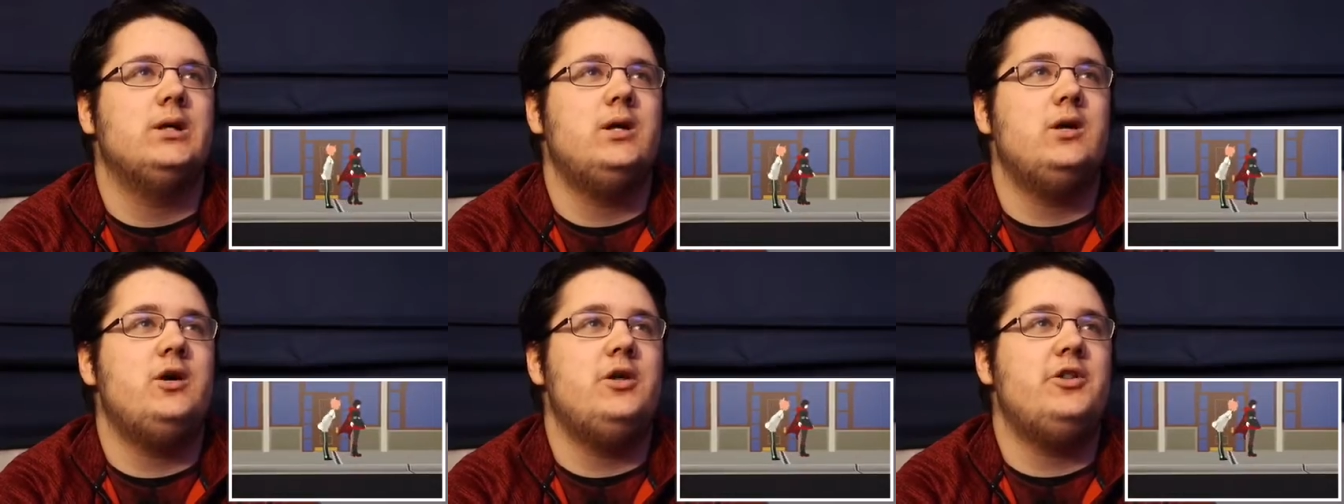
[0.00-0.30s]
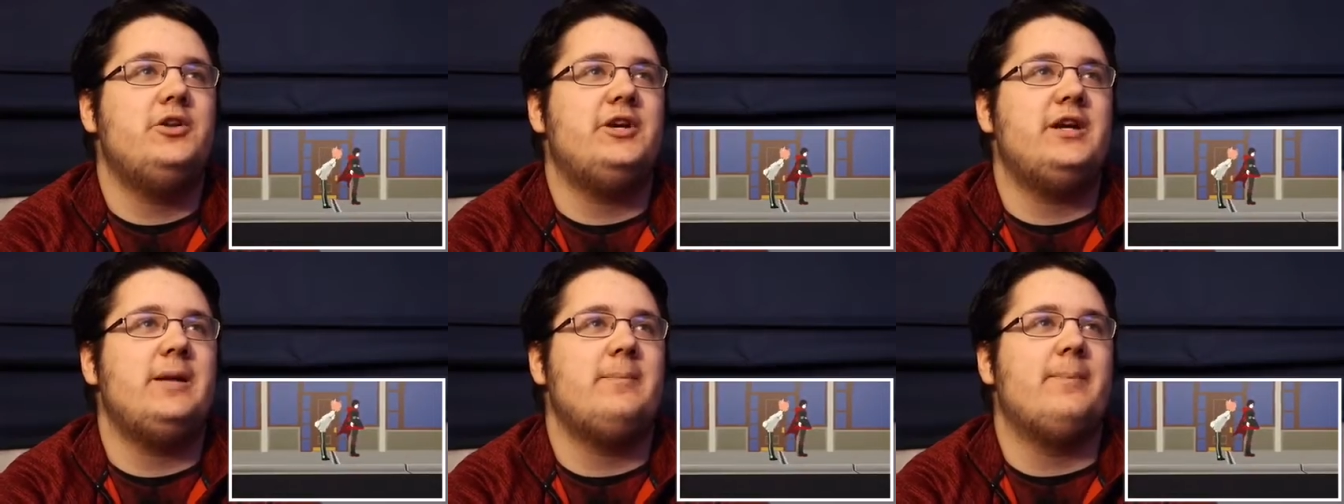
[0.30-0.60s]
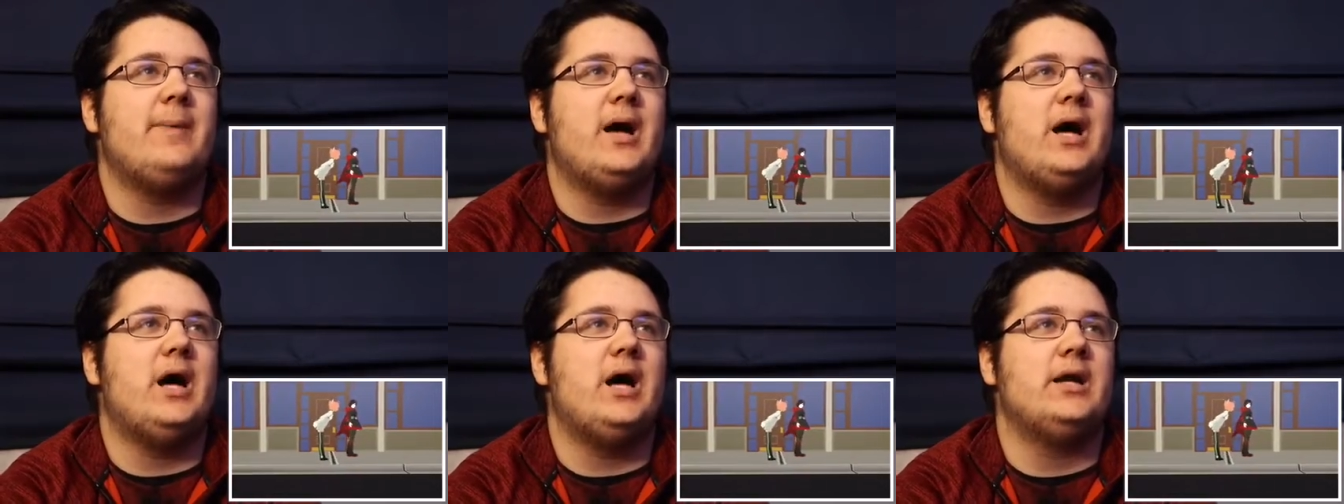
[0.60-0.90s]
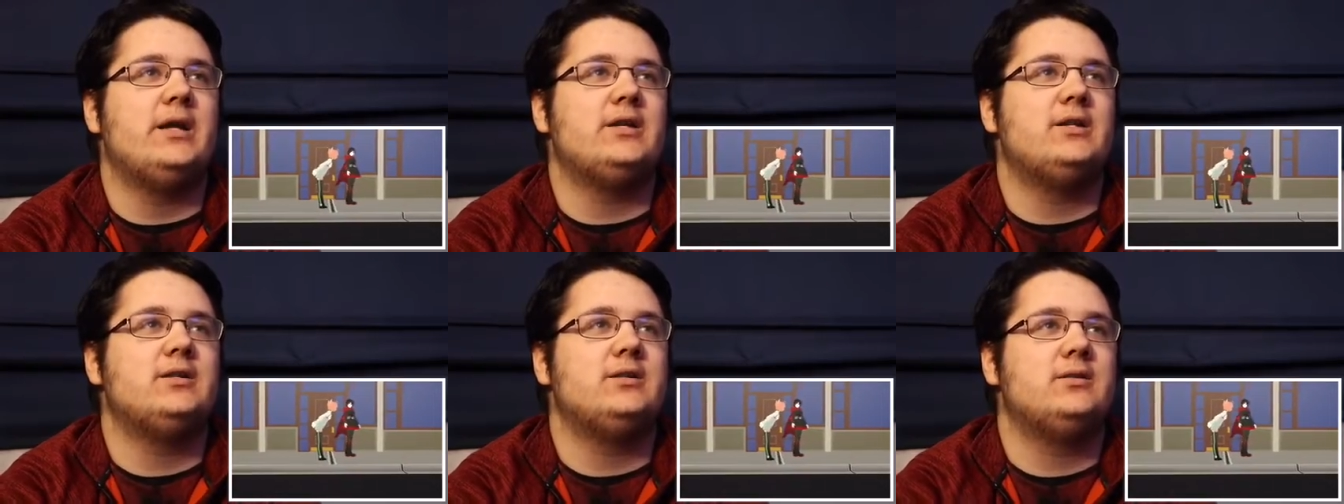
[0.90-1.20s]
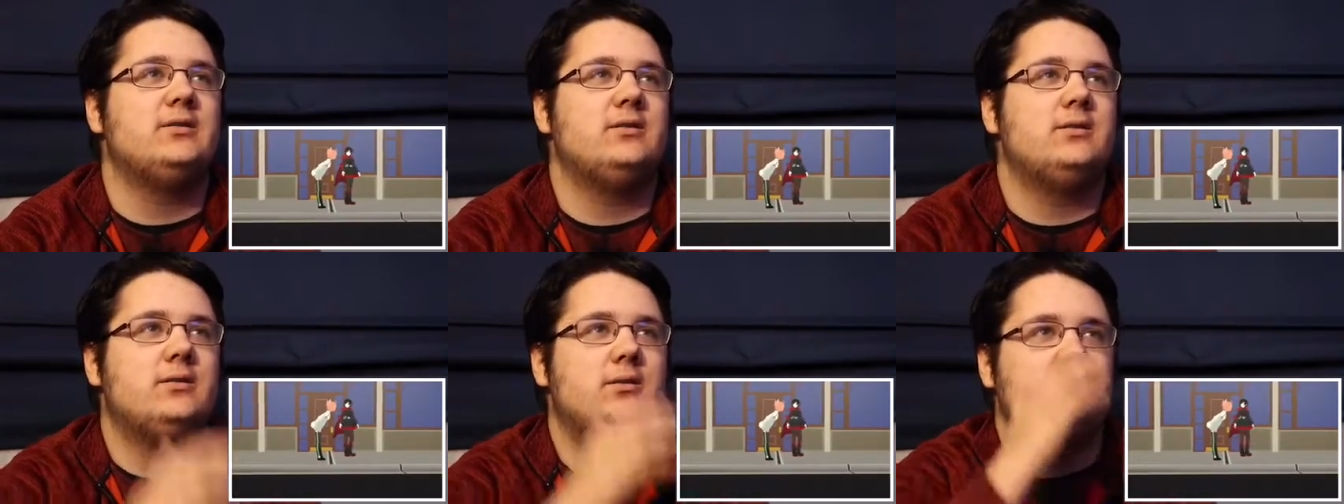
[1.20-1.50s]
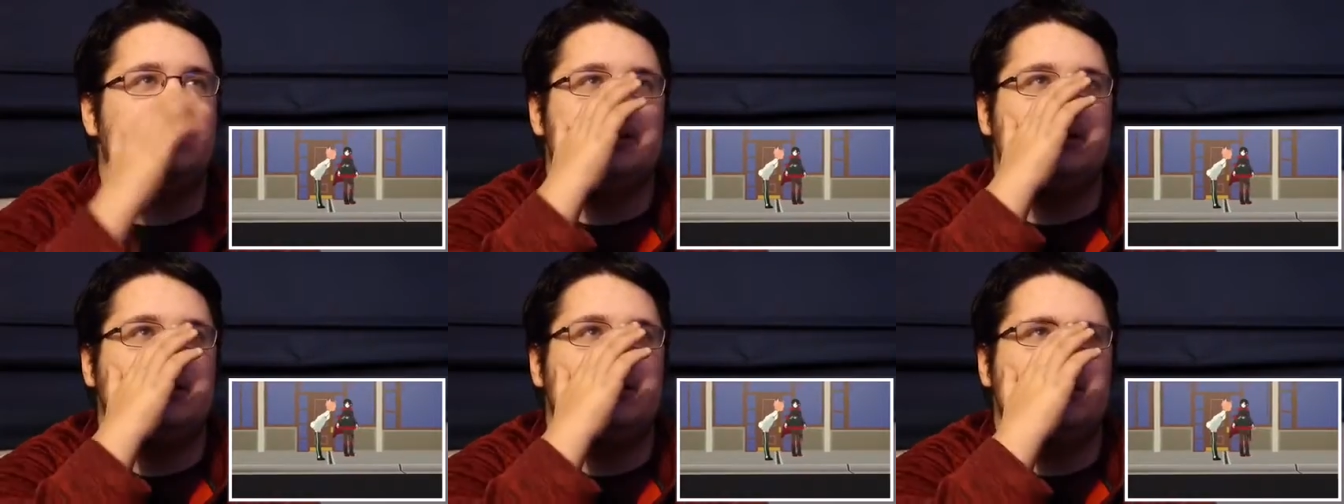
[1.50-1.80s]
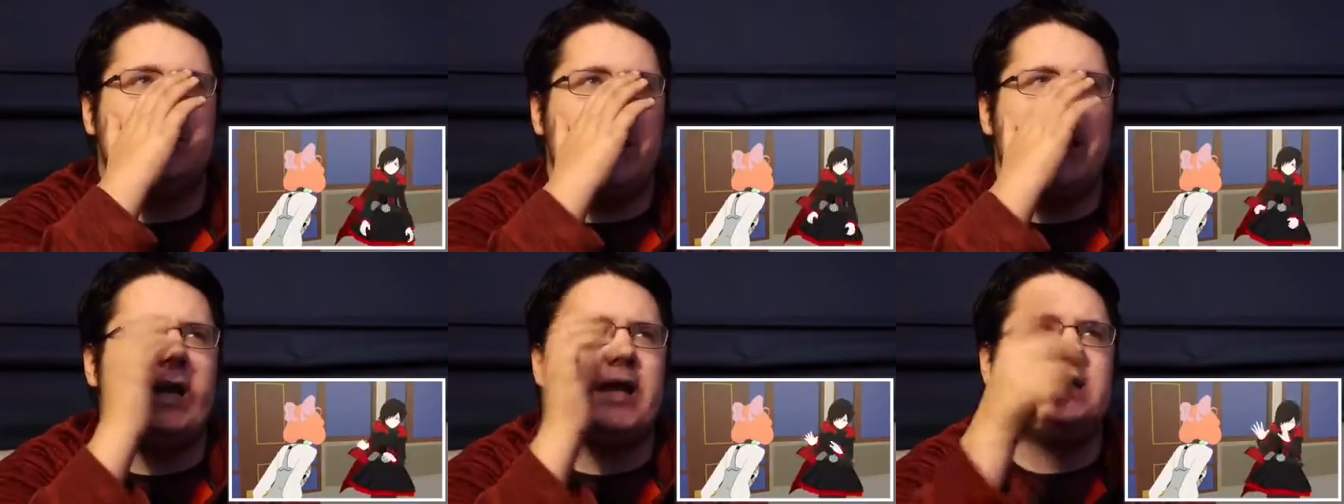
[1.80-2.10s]
Oh, they're gonna bond.
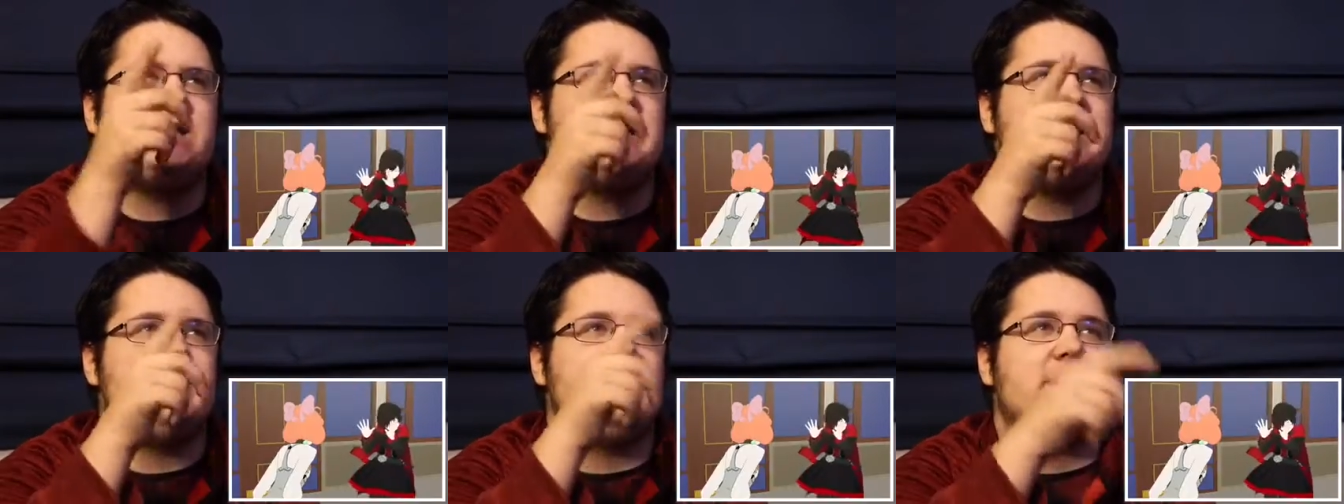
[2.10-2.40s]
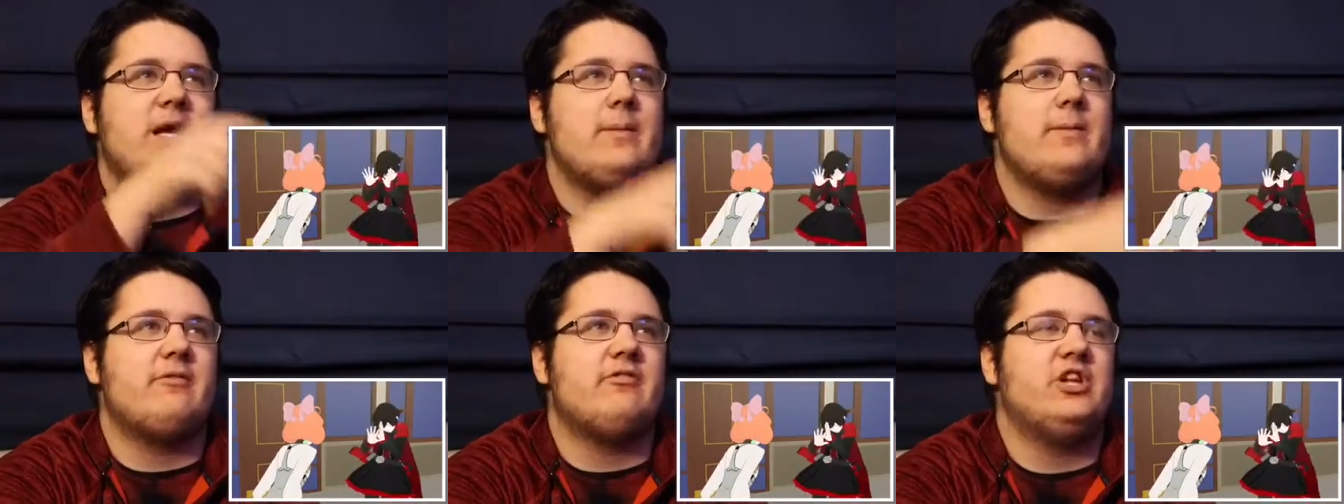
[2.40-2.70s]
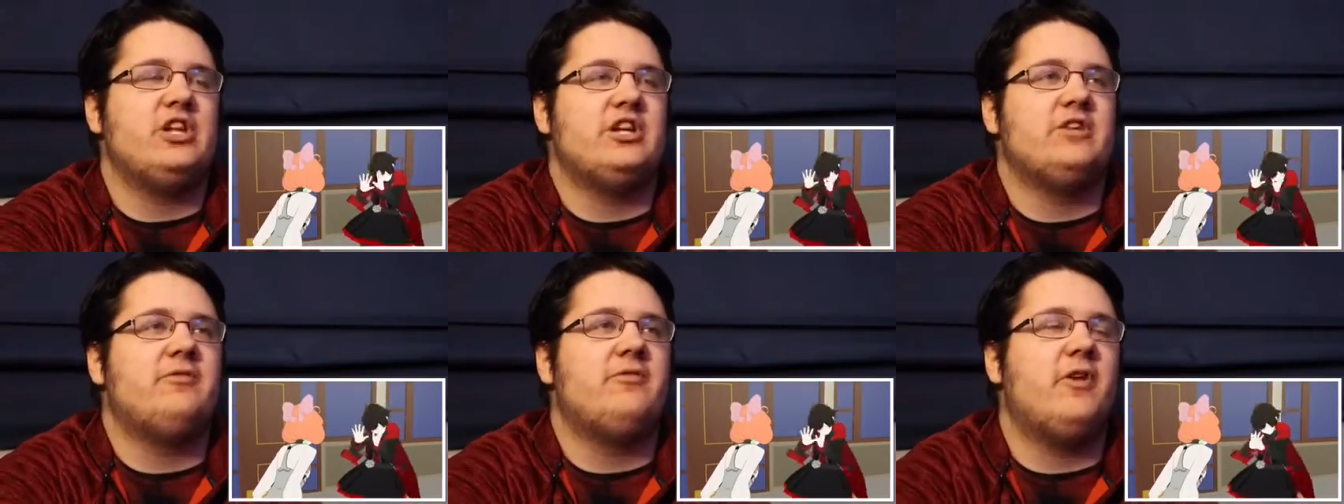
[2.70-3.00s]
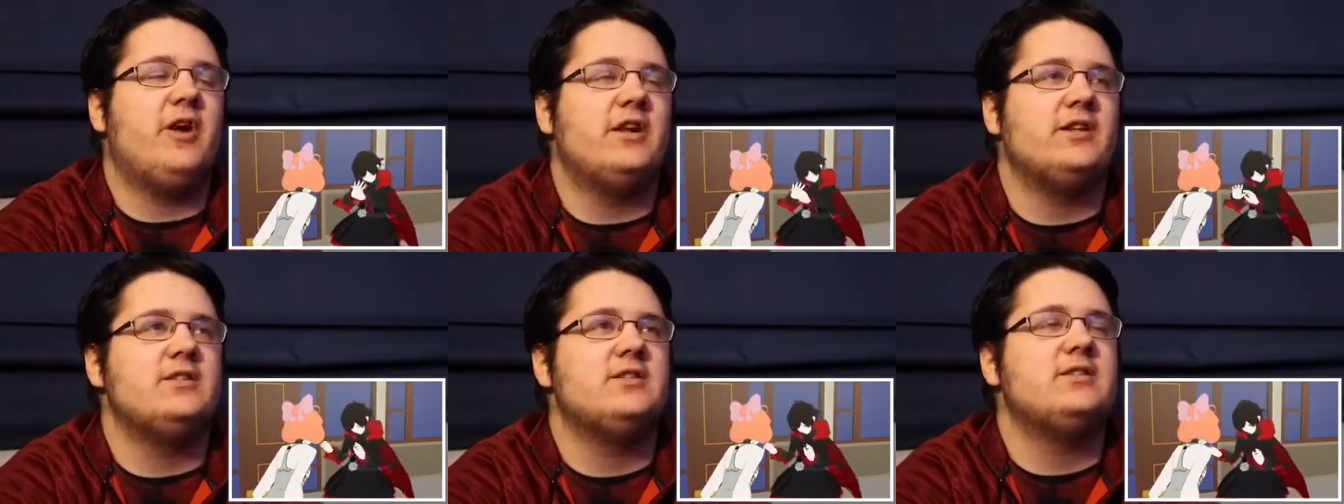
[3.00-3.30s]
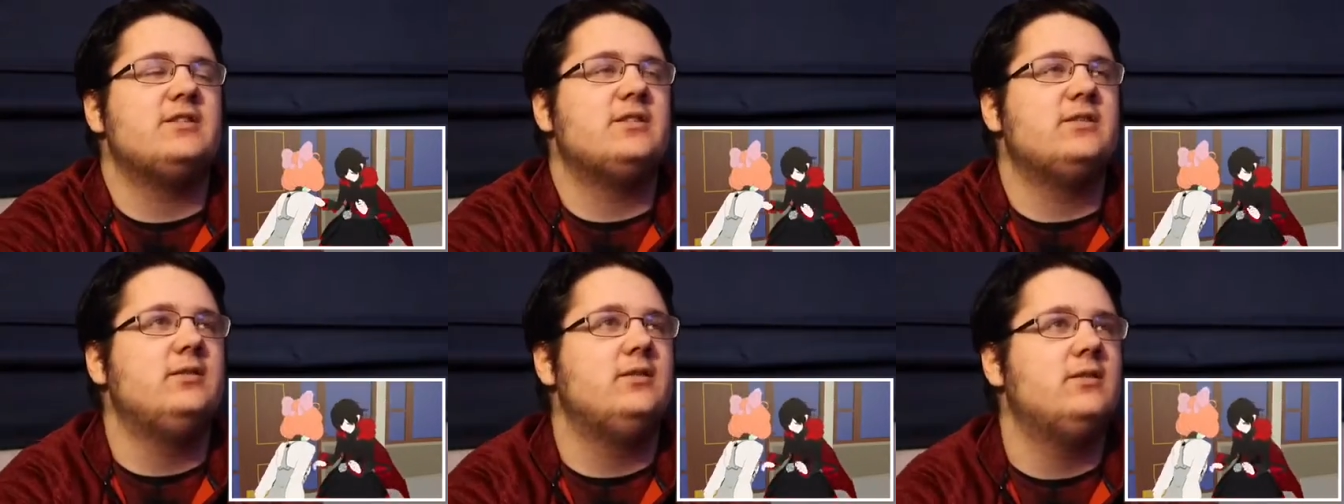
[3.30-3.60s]
I can see them becoming really good friends.